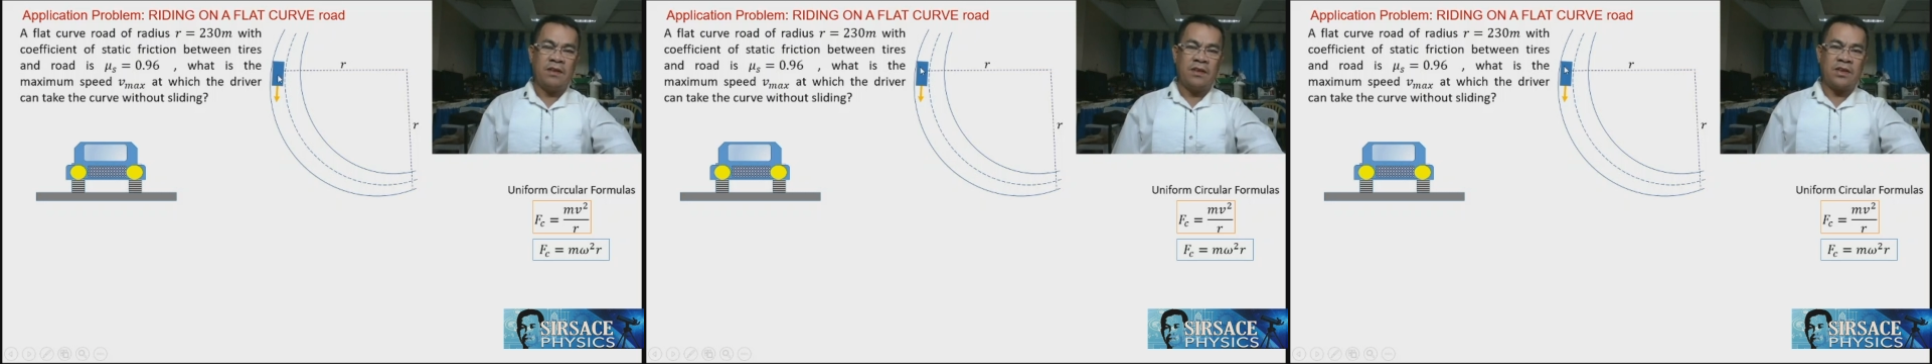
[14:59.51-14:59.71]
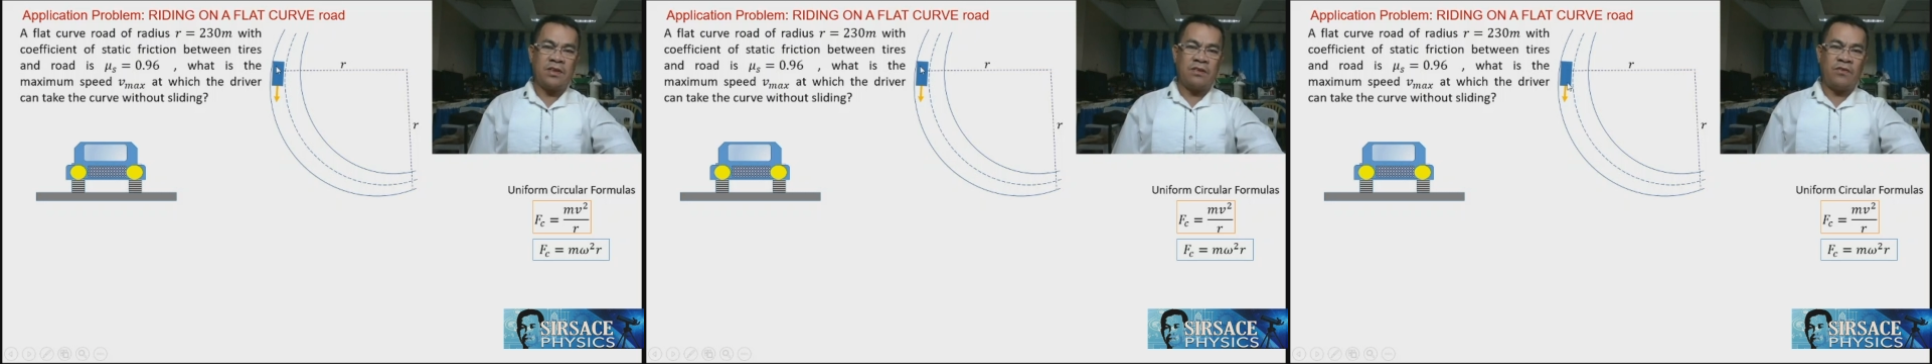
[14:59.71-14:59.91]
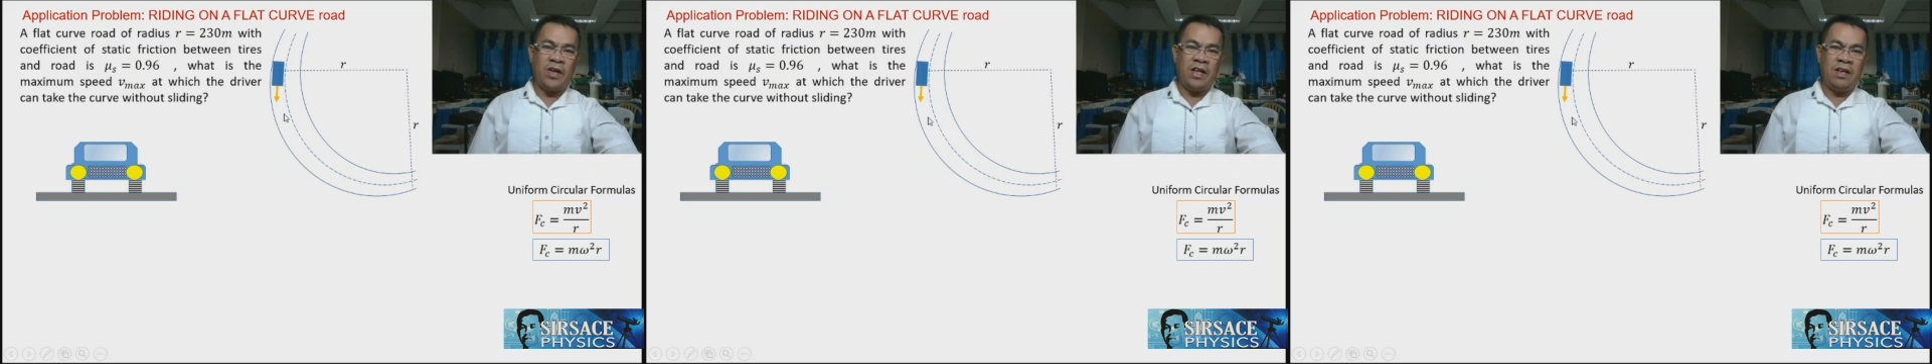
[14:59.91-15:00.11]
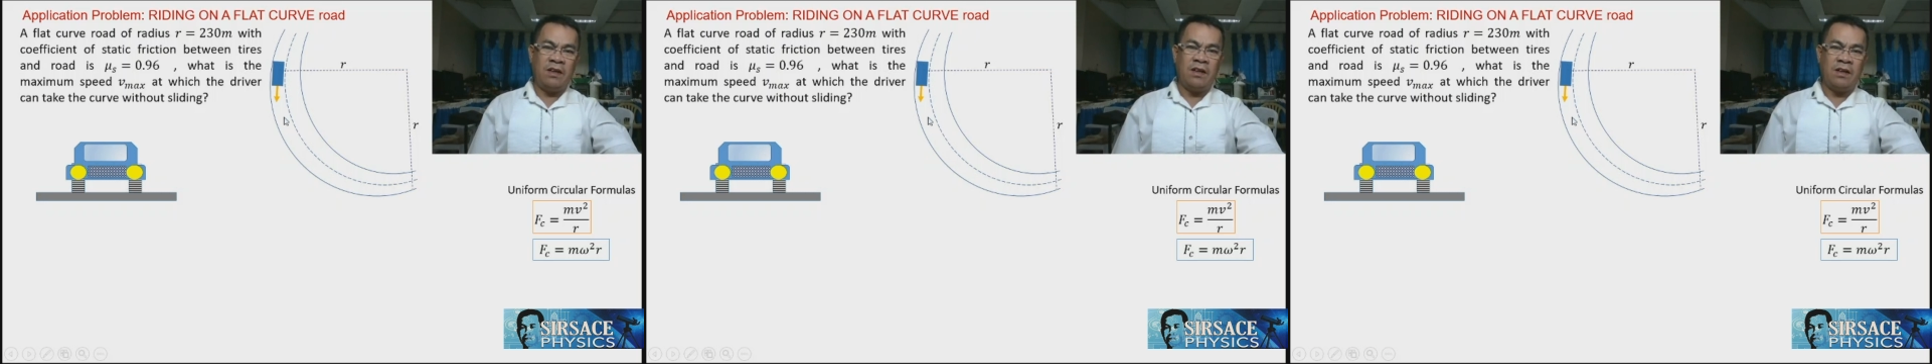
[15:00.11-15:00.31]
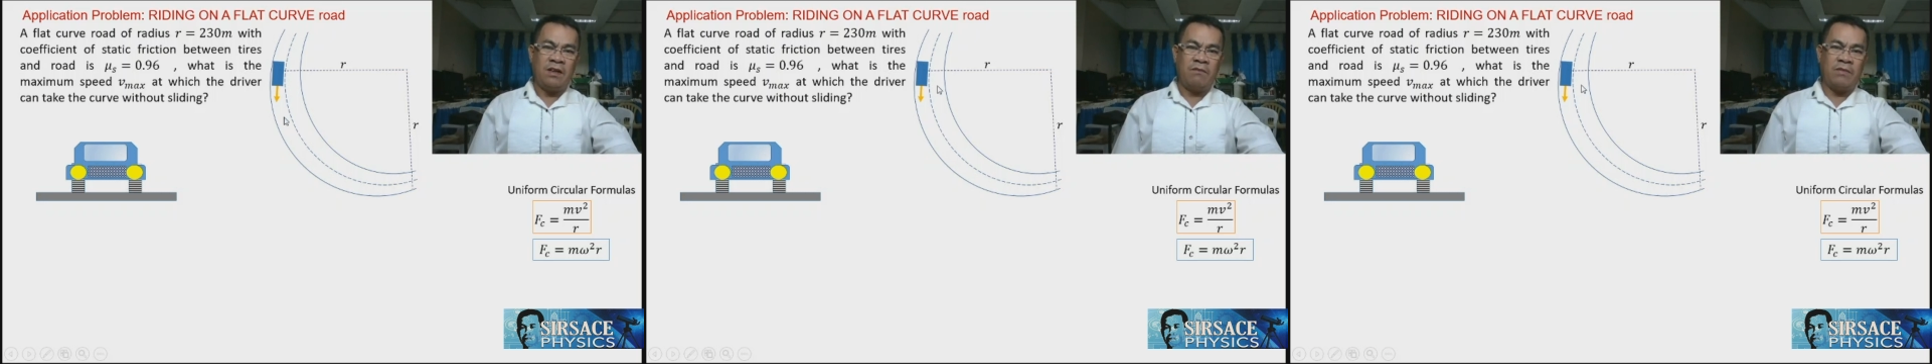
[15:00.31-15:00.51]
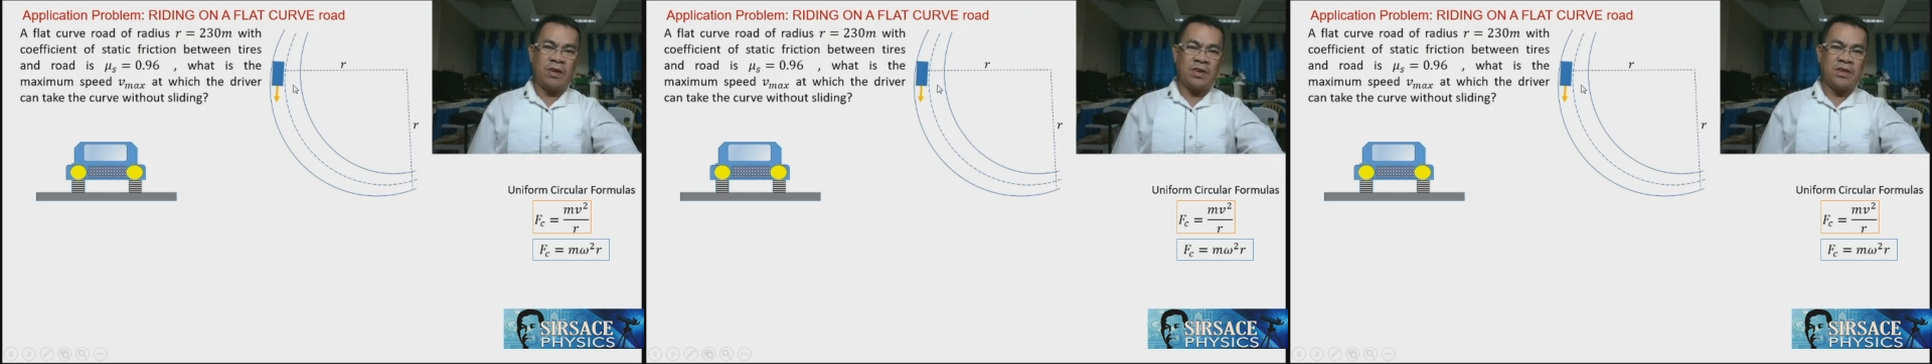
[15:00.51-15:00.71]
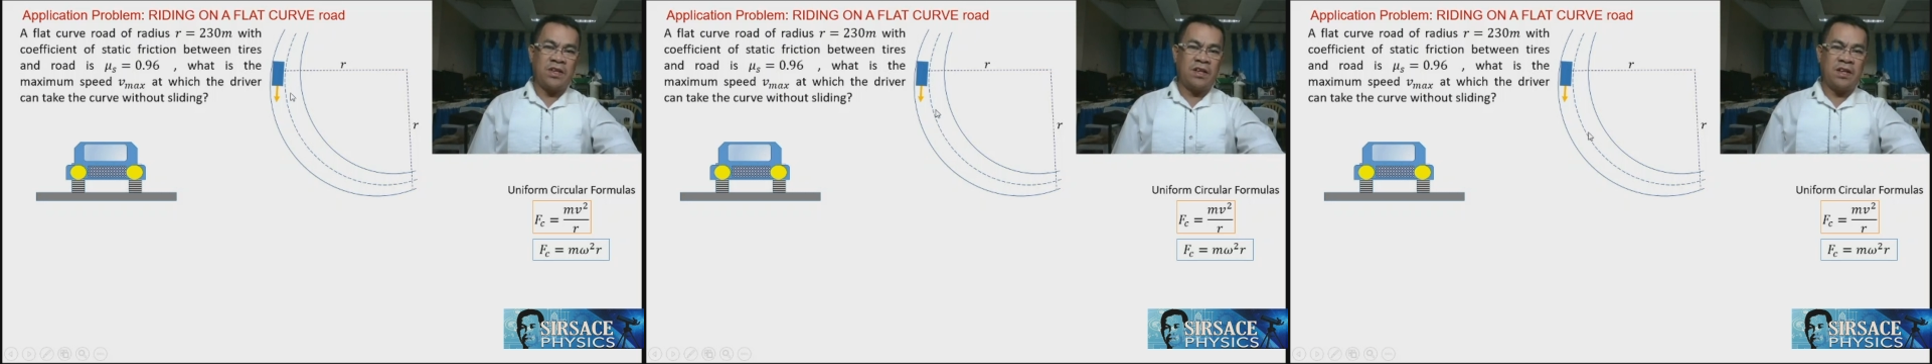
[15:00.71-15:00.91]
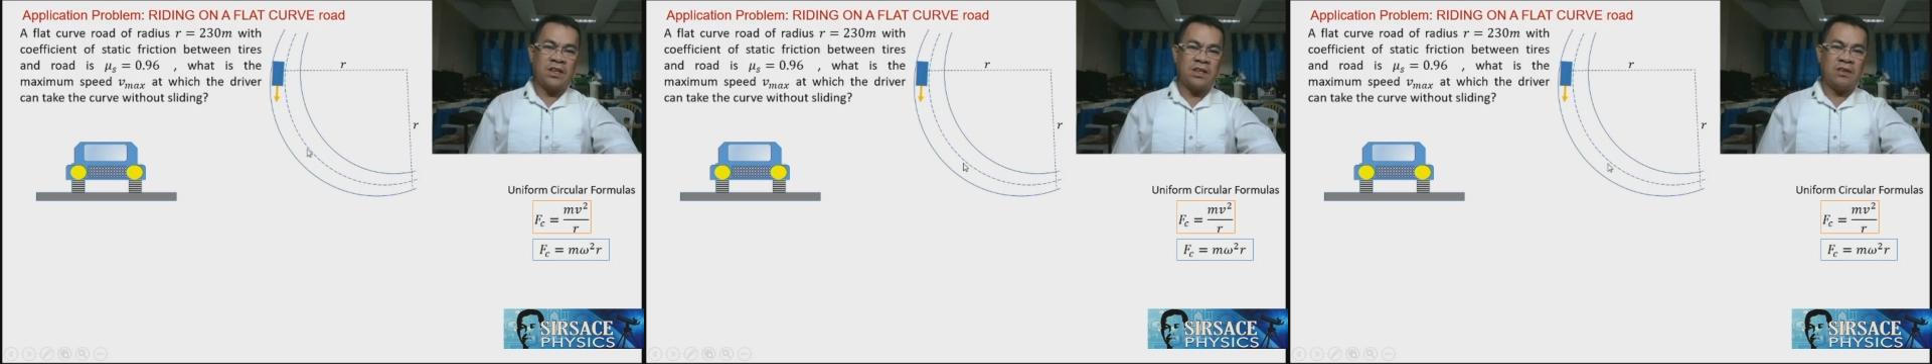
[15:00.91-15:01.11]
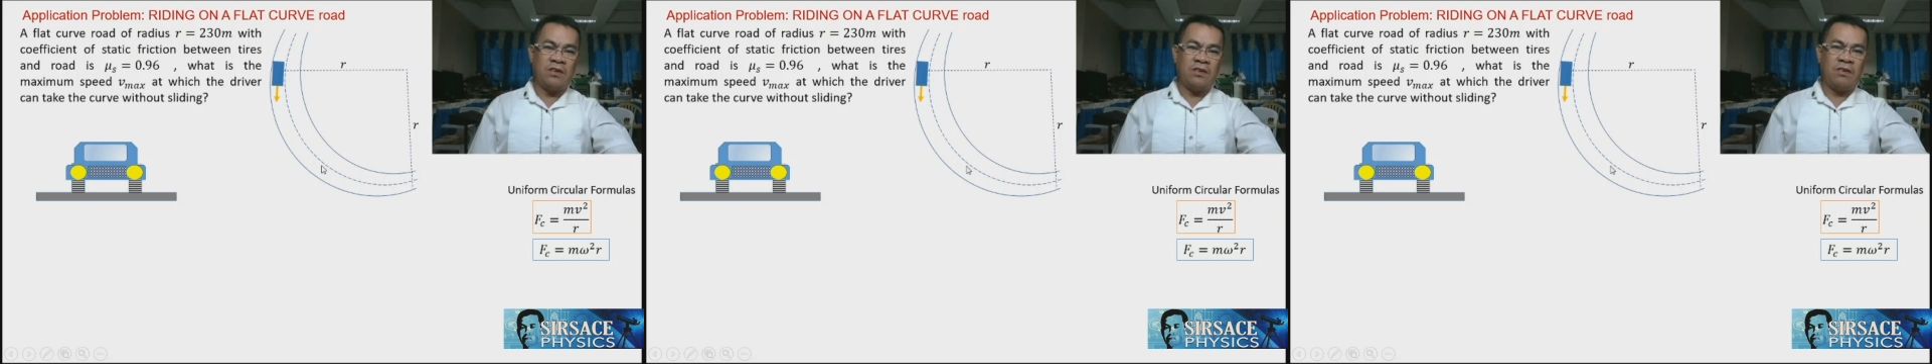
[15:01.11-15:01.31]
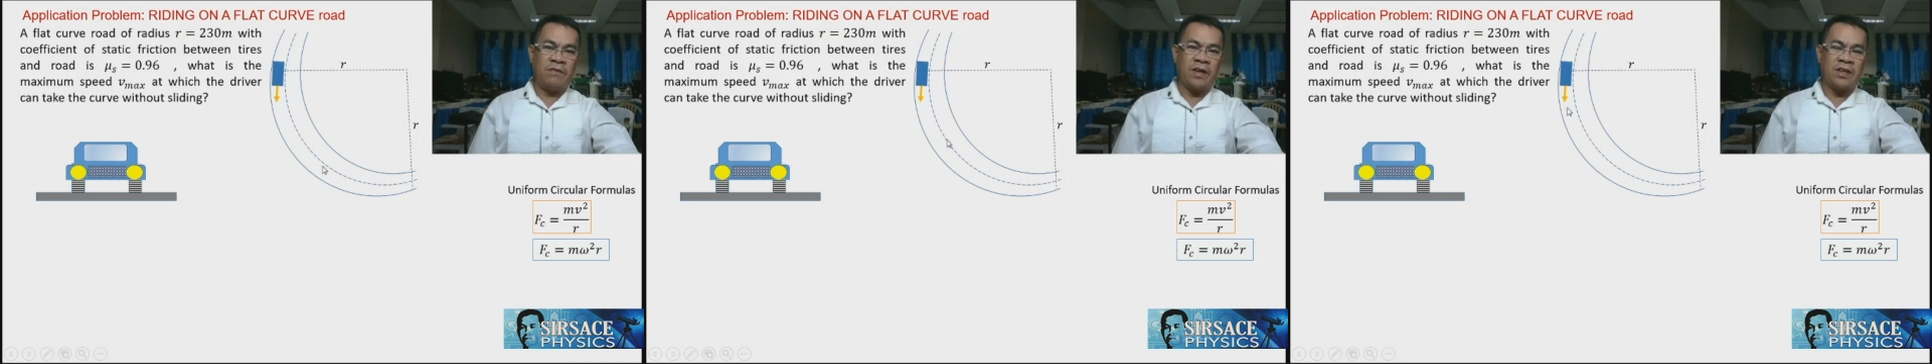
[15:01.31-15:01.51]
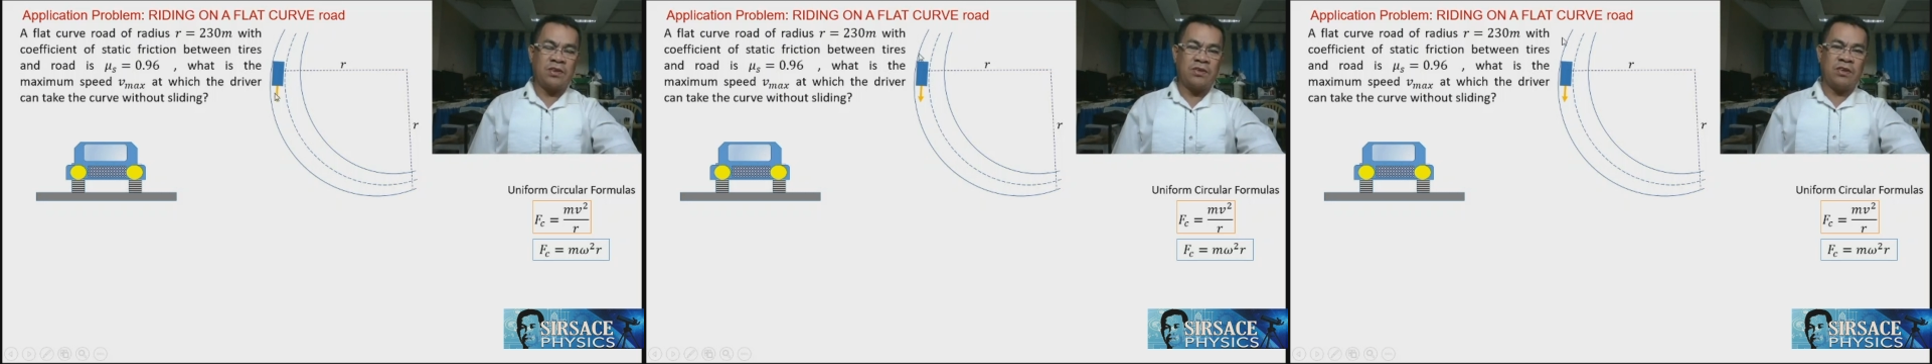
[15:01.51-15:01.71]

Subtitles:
So why? Because there is no friction.